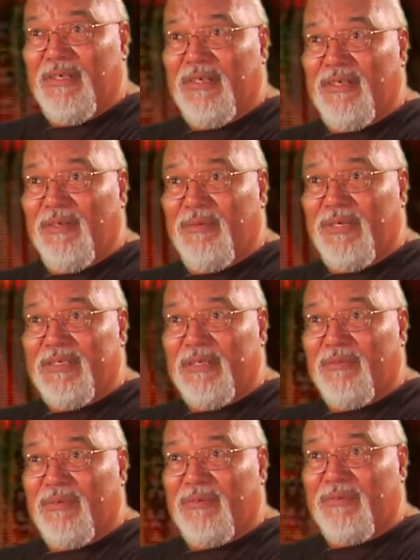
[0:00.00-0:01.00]
and nobody's
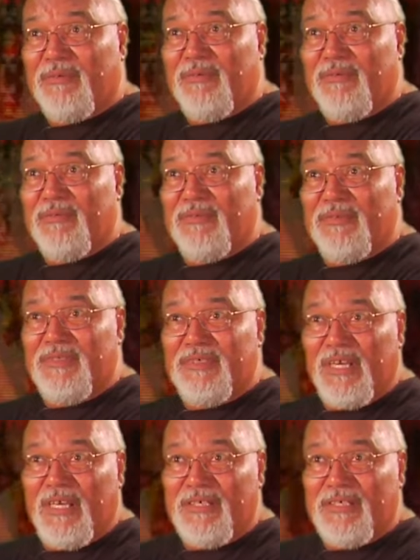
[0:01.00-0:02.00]
ever
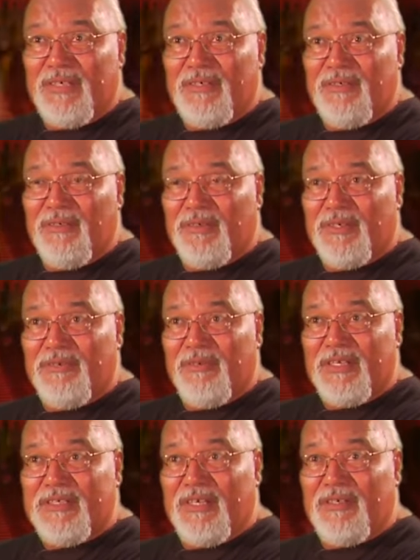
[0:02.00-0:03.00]
changed it or
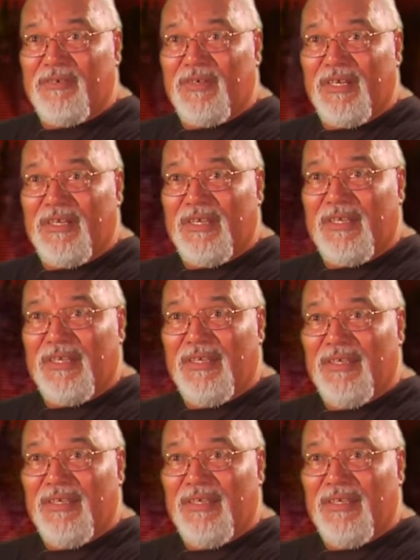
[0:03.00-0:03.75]
addressed it or anything.